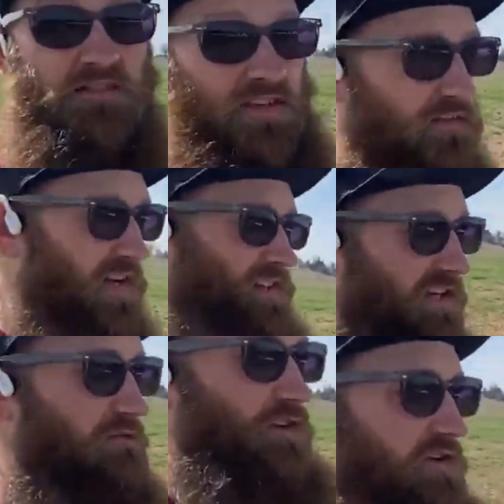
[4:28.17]
having a
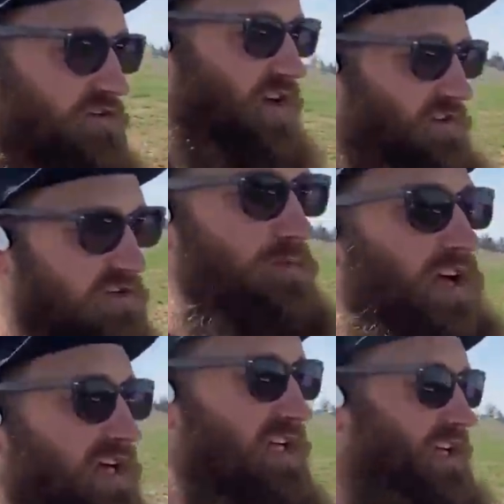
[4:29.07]
cell phone is awesome
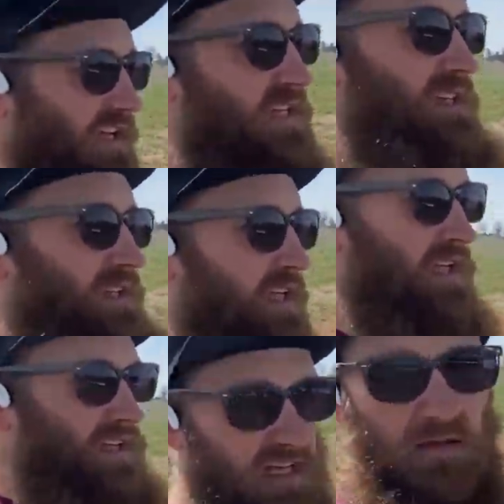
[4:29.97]

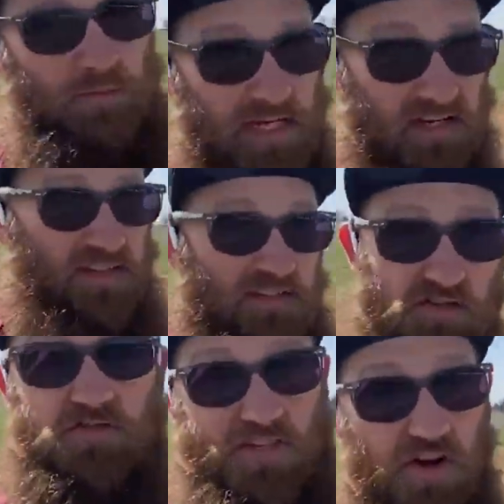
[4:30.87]
because it's
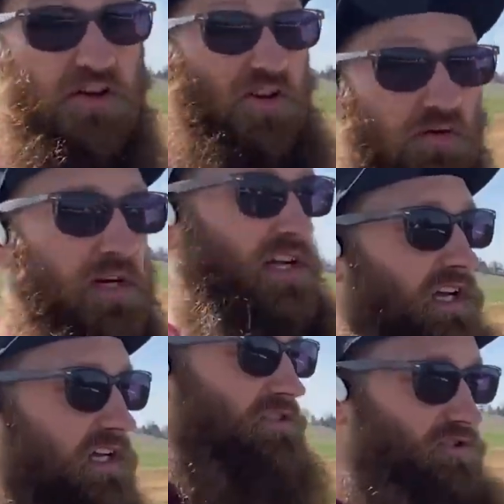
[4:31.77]
usually on you,
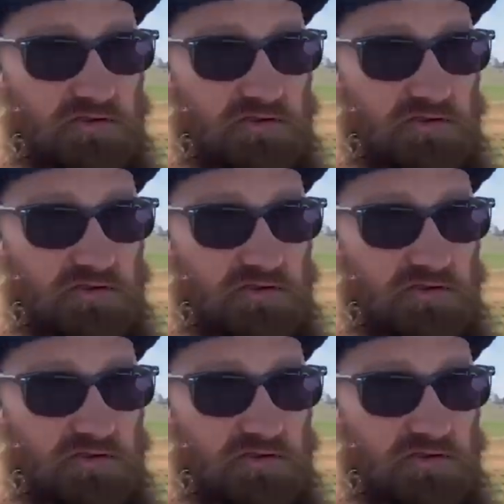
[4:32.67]
it's